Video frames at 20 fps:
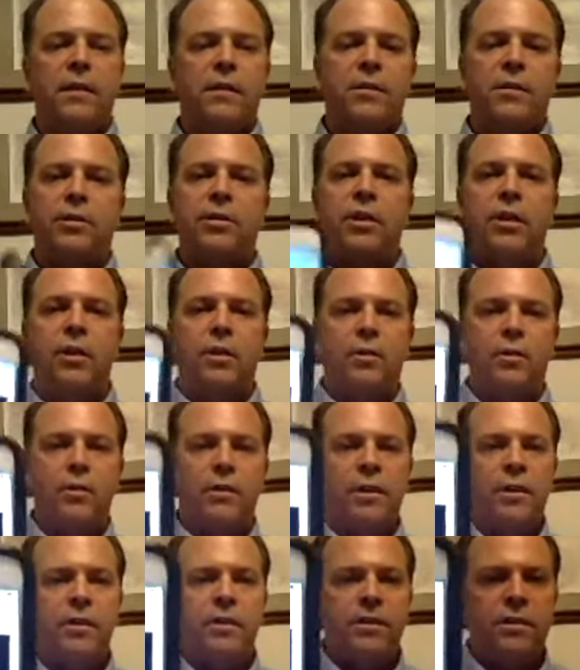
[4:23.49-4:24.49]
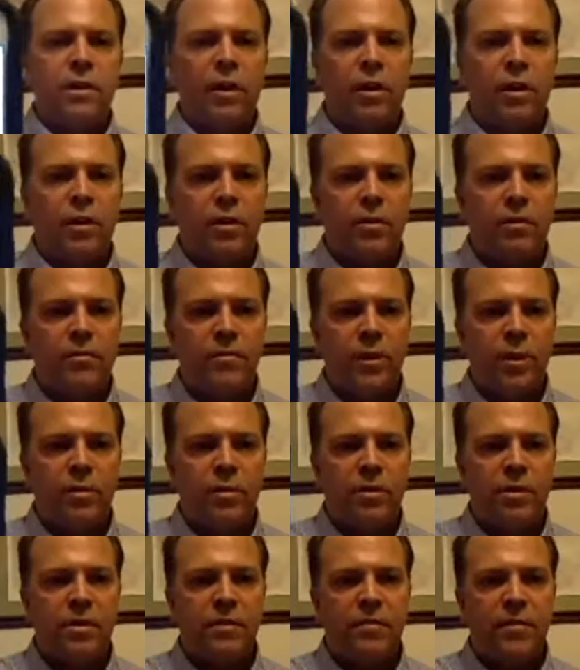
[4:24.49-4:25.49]
So there's the article,
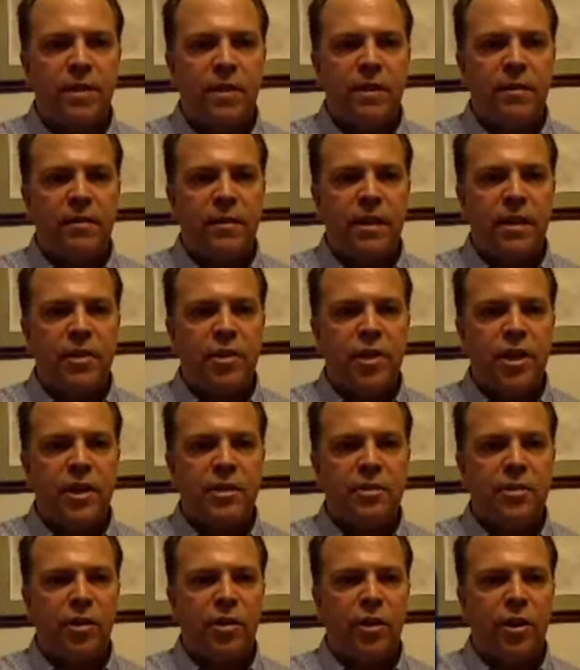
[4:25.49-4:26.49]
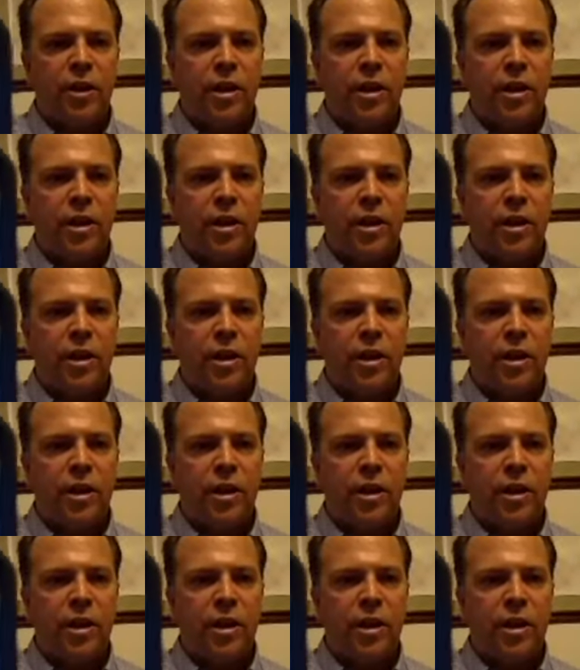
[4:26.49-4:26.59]
folks. If you ever get a chance to look it